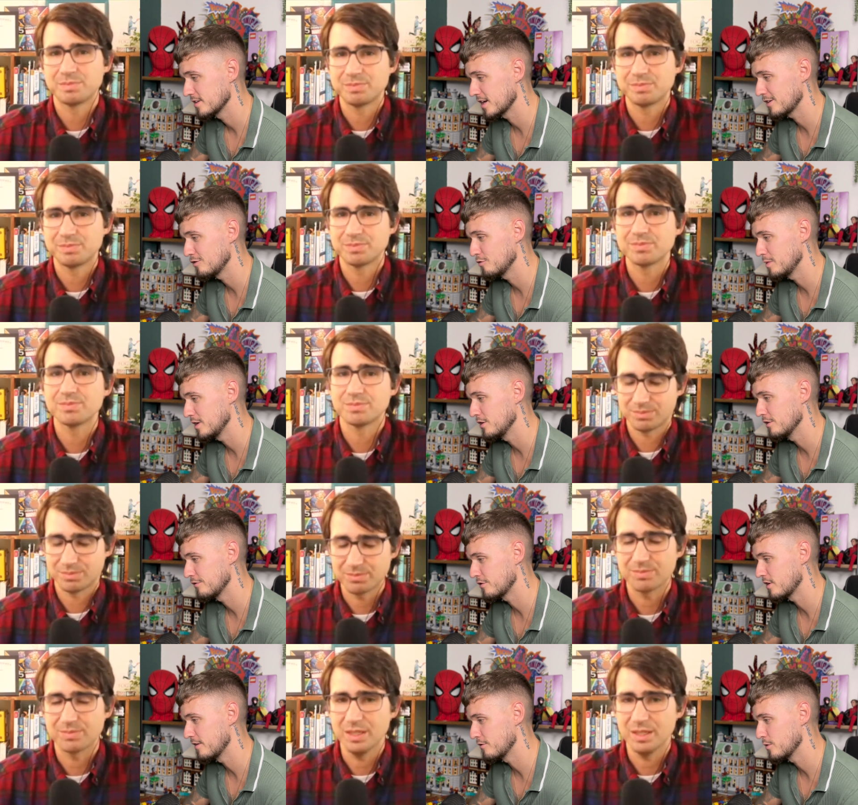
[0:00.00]
Speaker 1: Thank you for being here
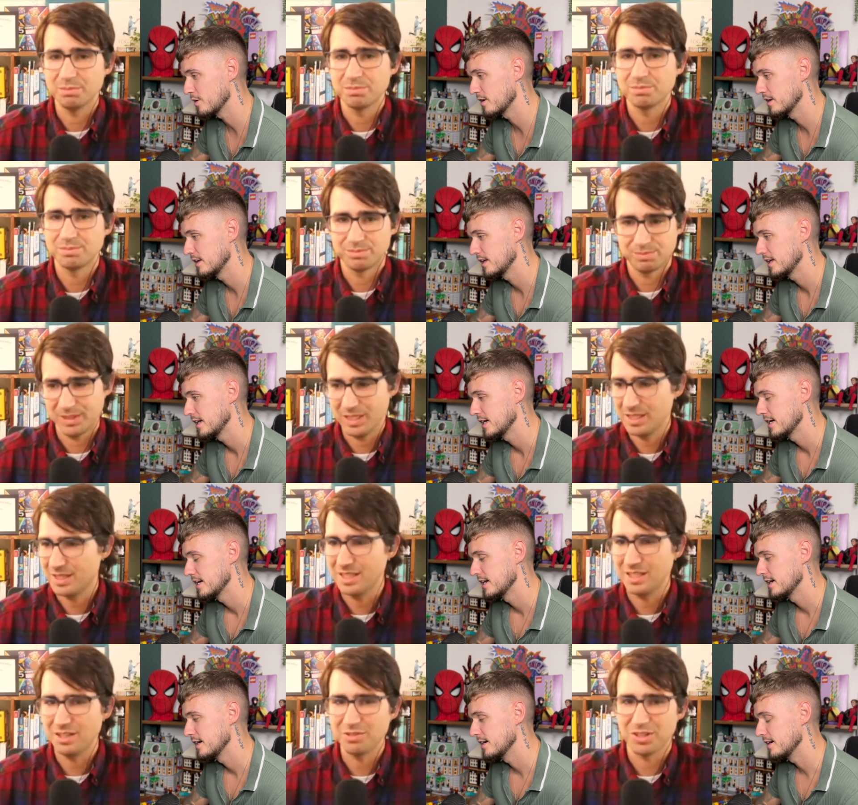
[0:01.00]
for everyone. Yeah, thank
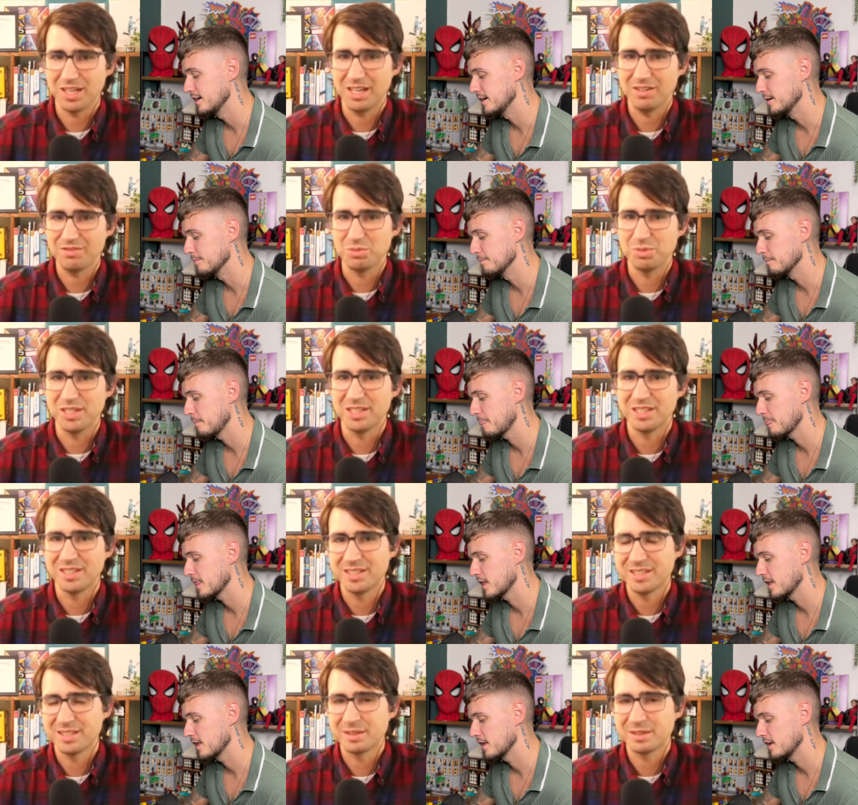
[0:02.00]
you for um, having me.
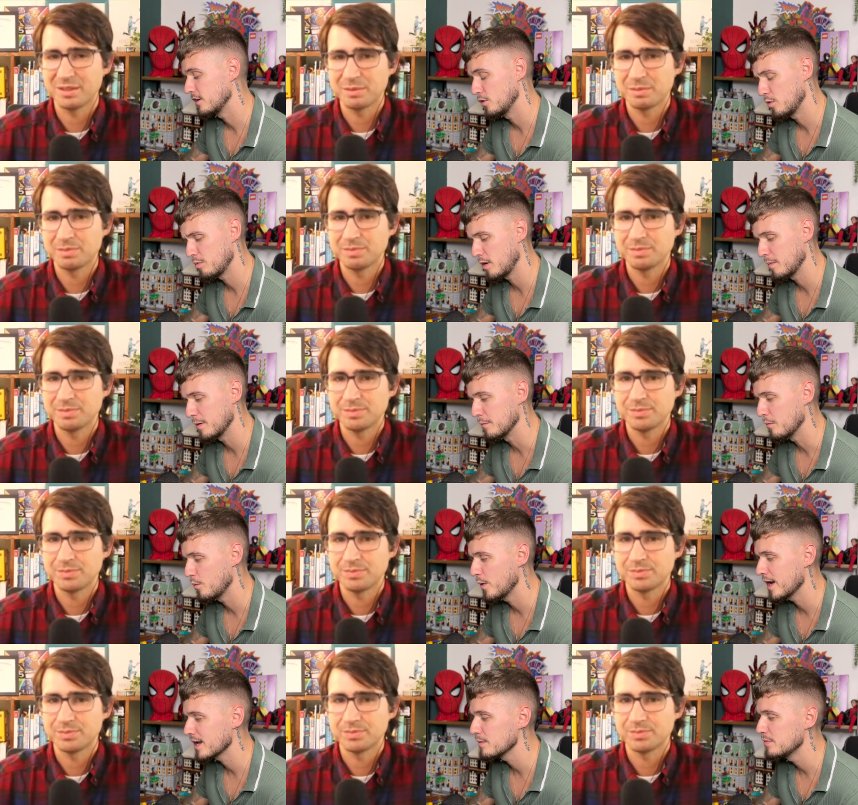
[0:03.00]
No problem.
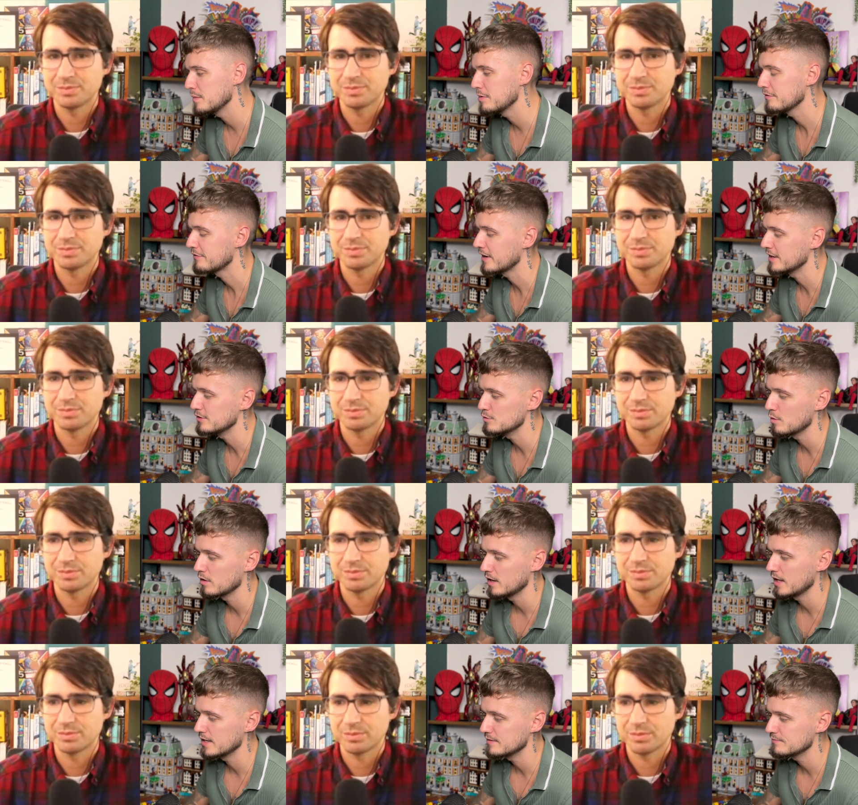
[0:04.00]
Where can people find you
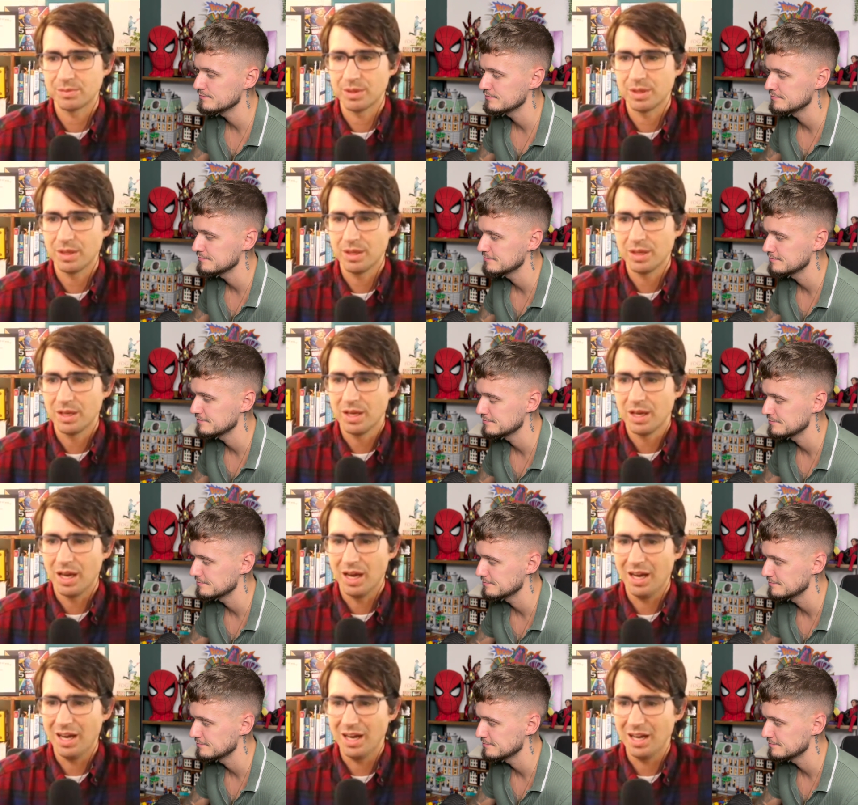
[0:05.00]
online?
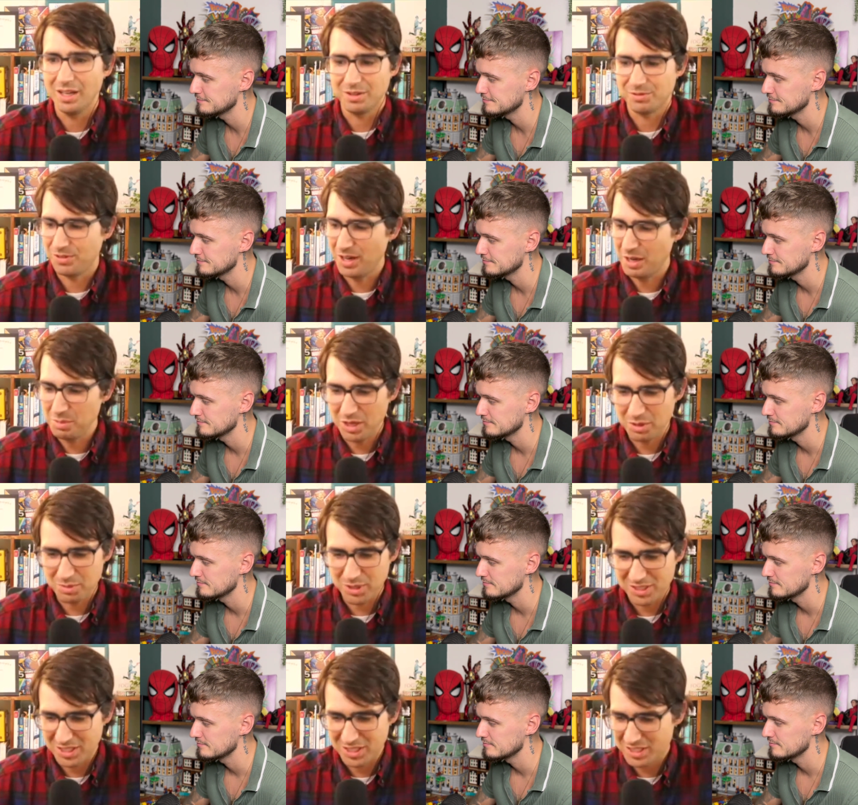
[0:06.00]
Speaker 2: Uh, find me on my
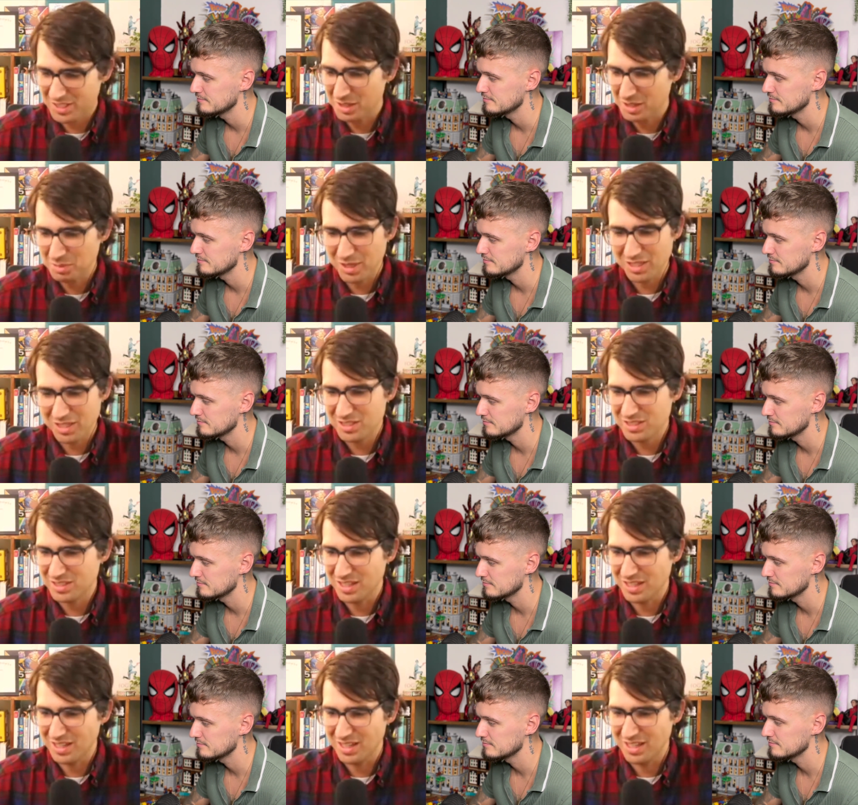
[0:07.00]
TikTok page,
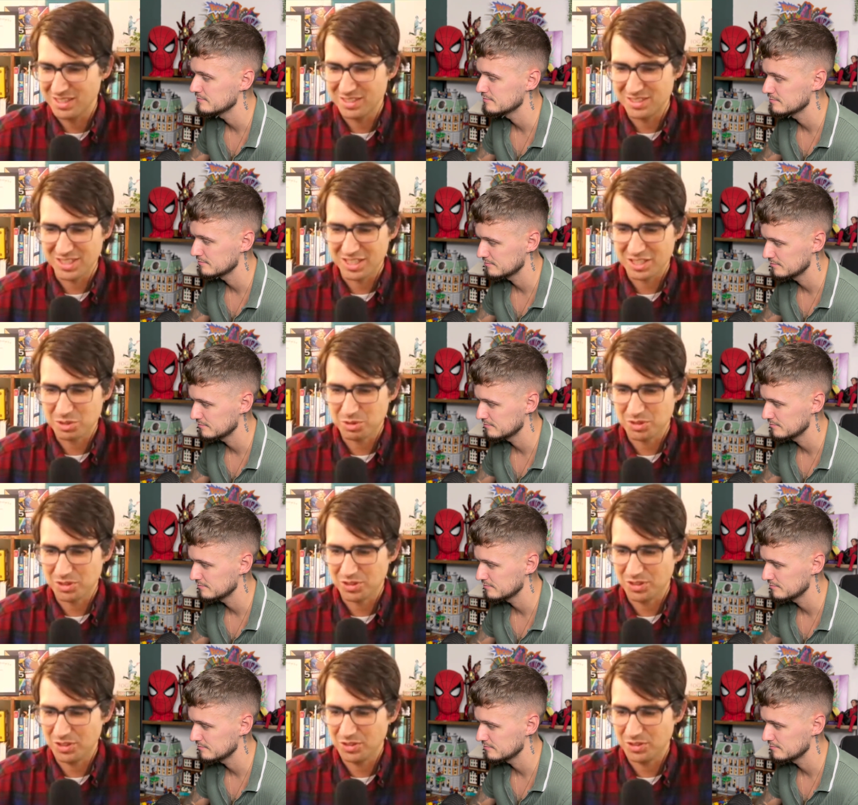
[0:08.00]
uh, Joshua
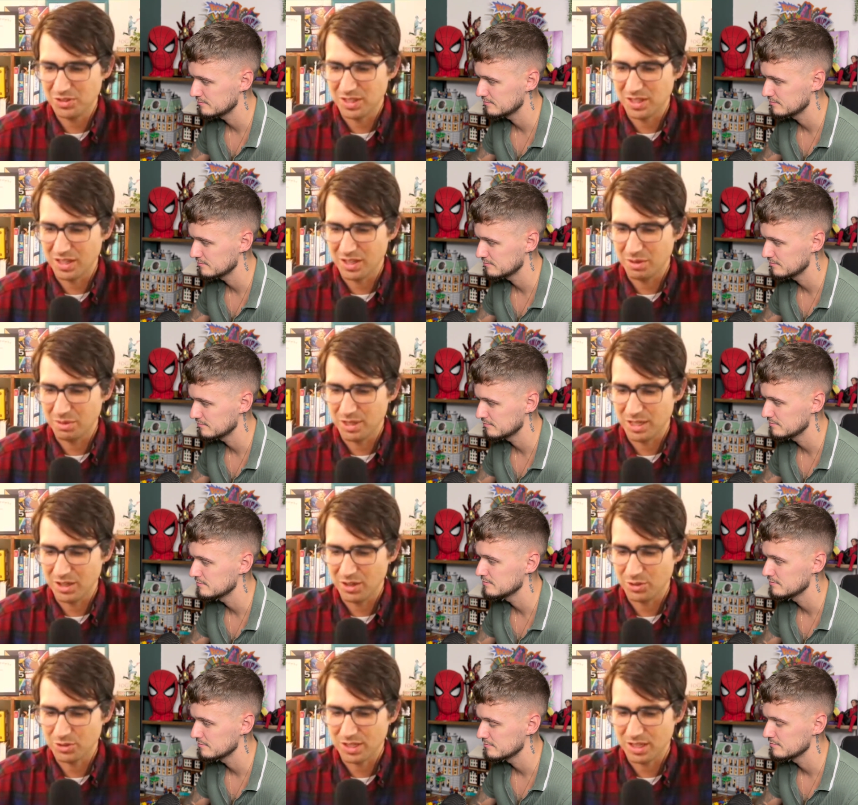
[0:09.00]
Terhune. Um, I
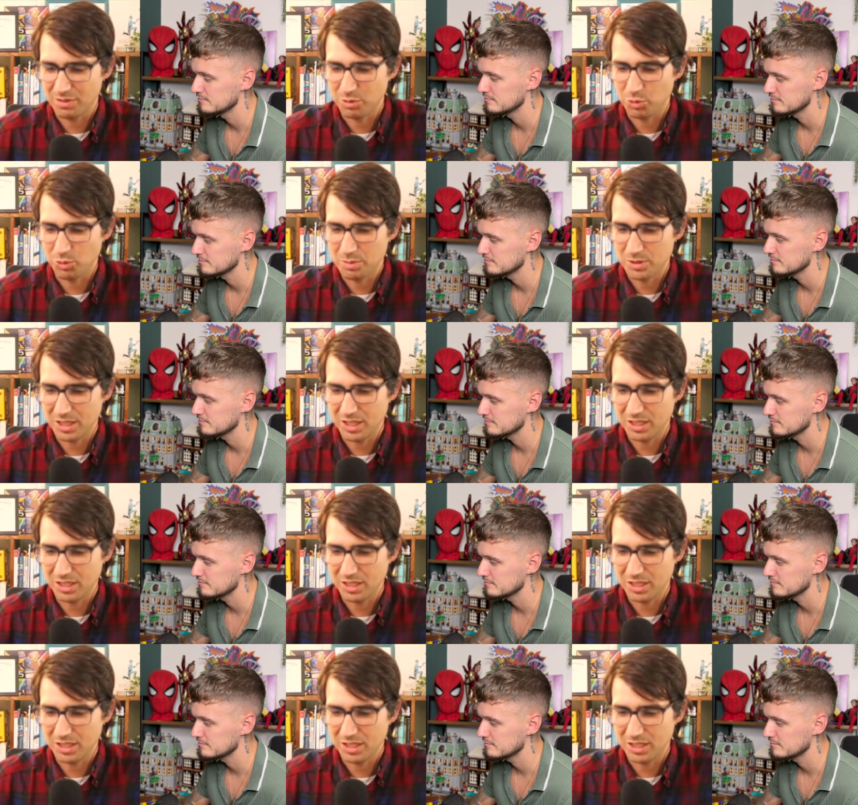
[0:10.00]
also have a website,